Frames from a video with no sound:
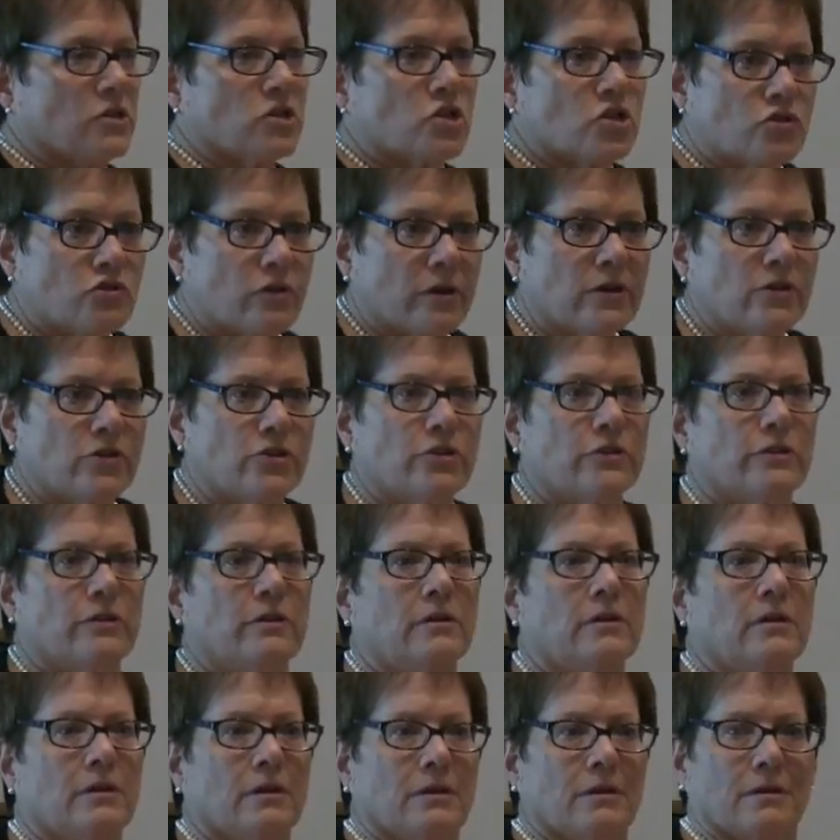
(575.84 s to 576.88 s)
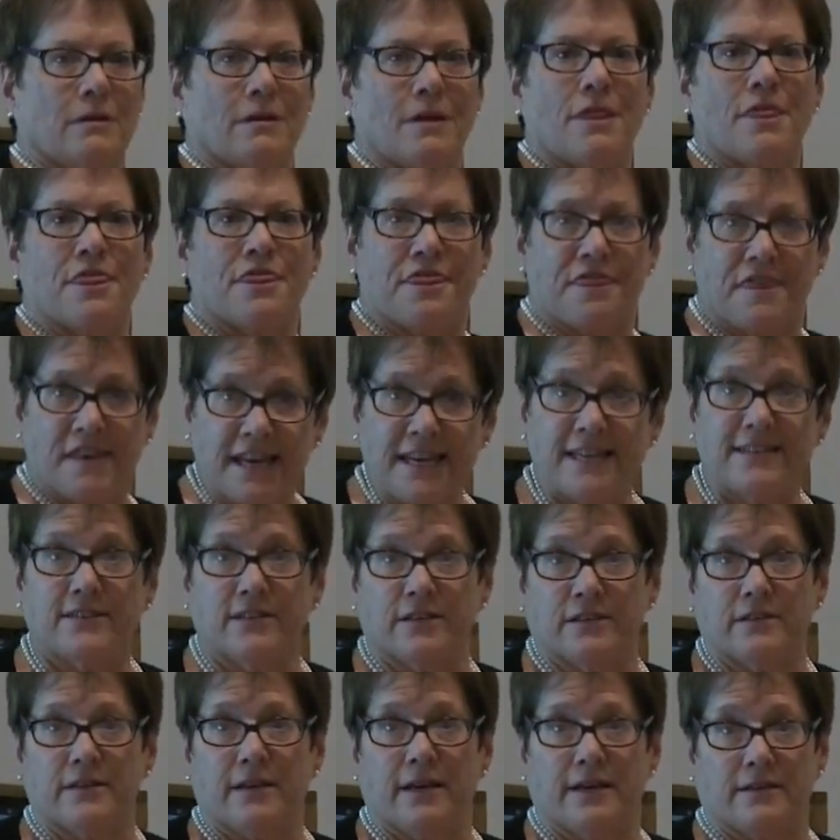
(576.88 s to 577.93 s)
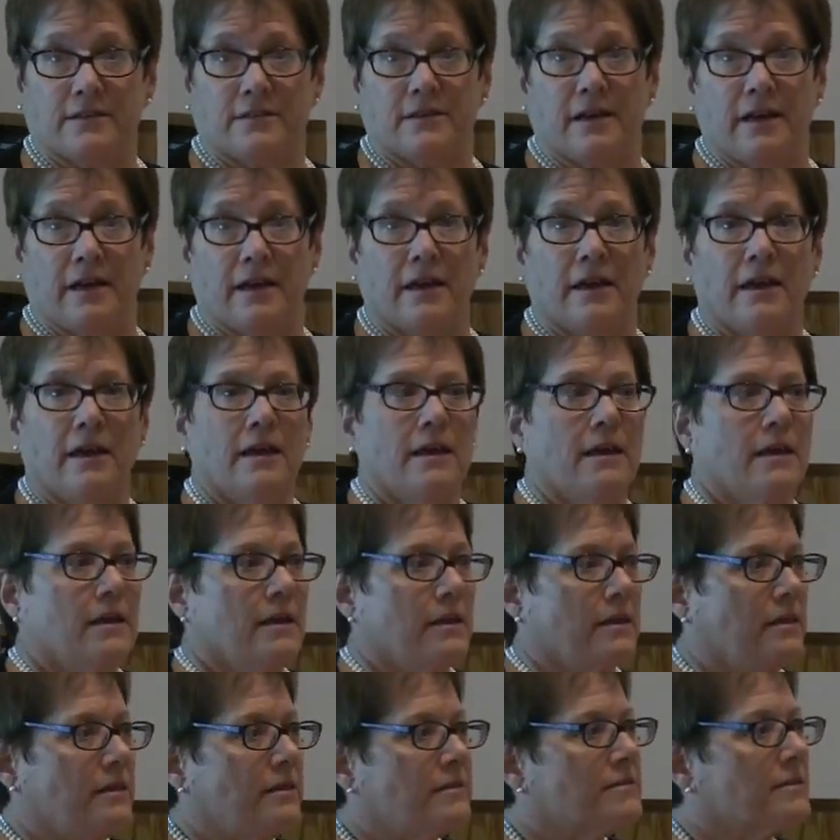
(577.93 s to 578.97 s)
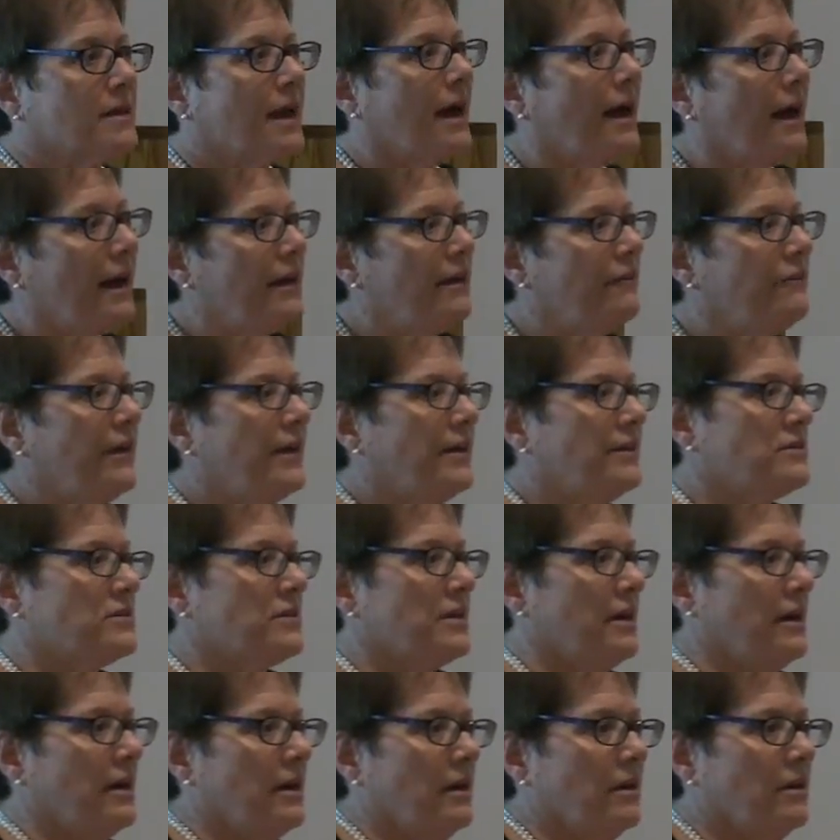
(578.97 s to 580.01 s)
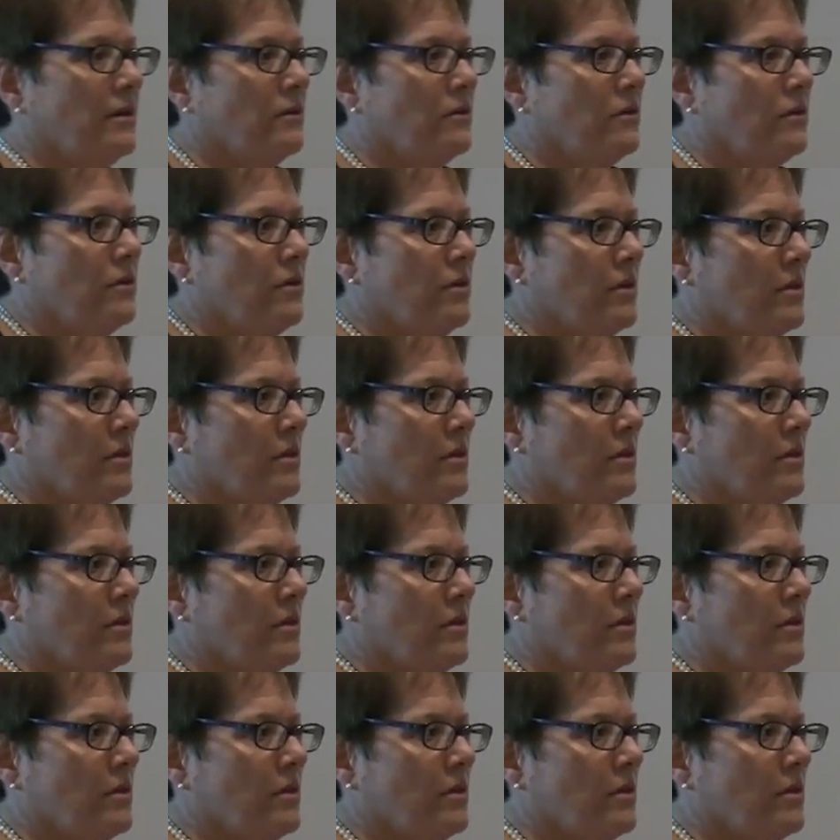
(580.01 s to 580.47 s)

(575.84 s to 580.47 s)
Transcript: a structured thesis essay. This kind of essay